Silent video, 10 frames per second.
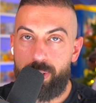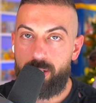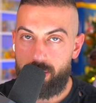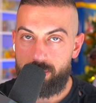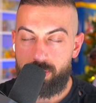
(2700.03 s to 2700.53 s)
big
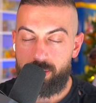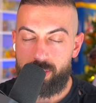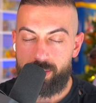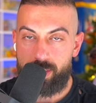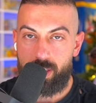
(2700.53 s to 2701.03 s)
in here. They're
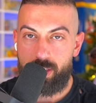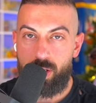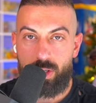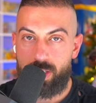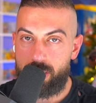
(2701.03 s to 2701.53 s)
sensing it. You
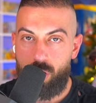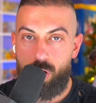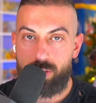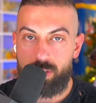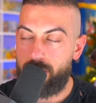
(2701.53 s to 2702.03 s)
know, like how
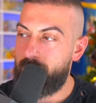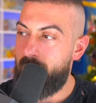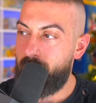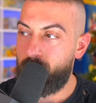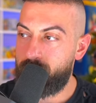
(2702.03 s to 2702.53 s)
dogs, like
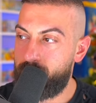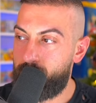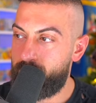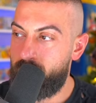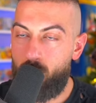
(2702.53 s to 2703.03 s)
animals, can
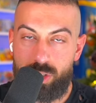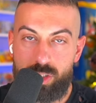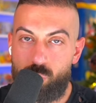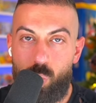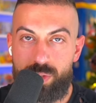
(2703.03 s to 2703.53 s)
know when the
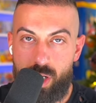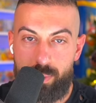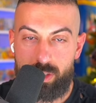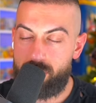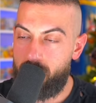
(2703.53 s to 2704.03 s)
storms
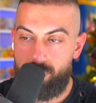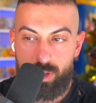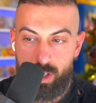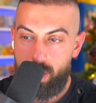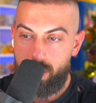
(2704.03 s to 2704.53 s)
come in and stuff.
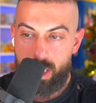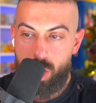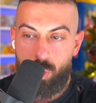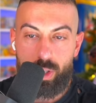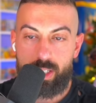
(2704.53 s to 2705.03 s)
They
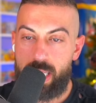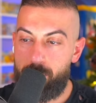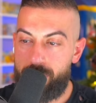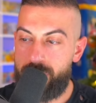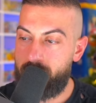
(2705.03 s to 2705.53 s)
know, like, they
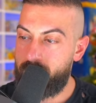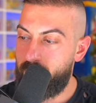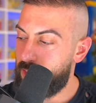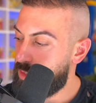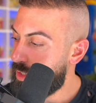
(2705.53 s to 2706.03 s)
can predict,
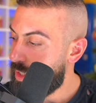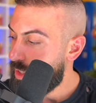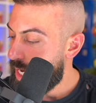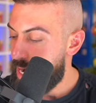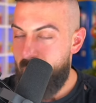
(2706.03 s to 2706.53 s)
like,
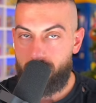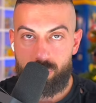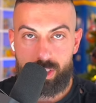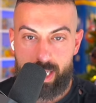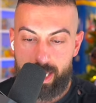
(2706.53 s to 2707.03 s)
a
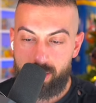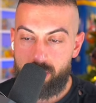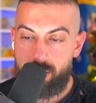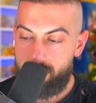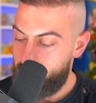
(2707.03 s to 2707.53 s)
natural
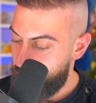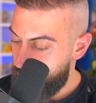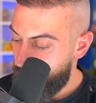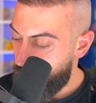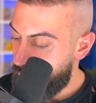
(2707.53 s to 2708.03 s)
disaster
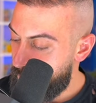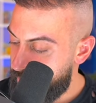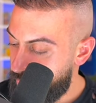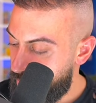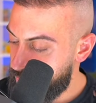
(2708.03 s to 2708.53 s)
Well,
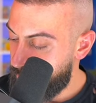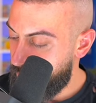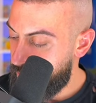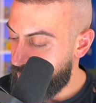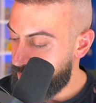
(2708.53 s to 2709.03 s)
my dogs can
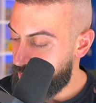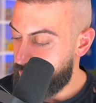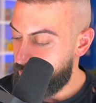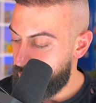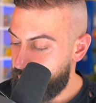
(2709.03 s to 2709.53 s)
predict
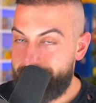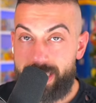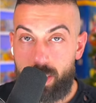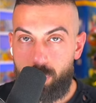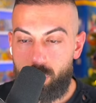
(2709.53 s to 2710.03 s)

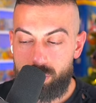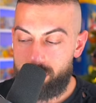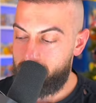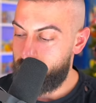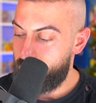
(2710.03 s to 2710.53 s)
insane pulls.
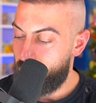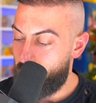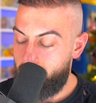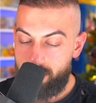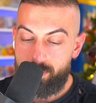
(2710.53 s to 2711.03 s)
You
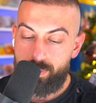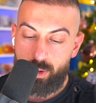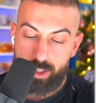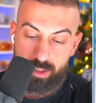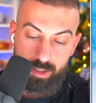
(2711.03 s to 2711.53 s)
ready?
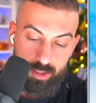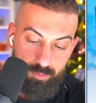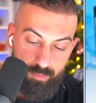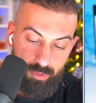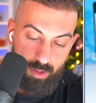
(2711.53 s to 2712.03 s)
Watch this.
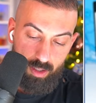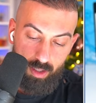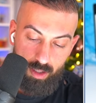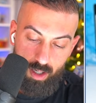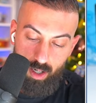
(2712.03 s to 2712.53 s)

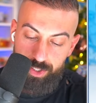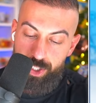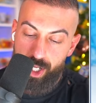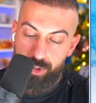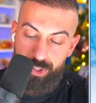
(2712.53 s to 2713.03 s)
All right,
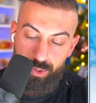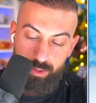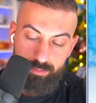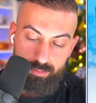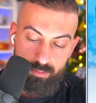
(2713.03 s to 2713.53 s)

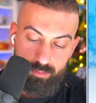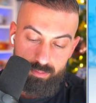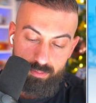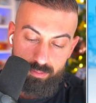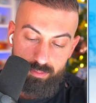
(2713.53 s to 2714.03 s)
Geodude
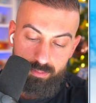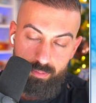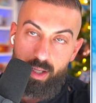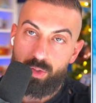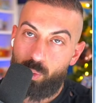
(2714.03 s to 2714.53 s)

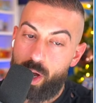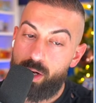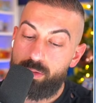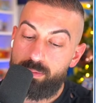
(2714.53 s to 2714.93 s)
in the rare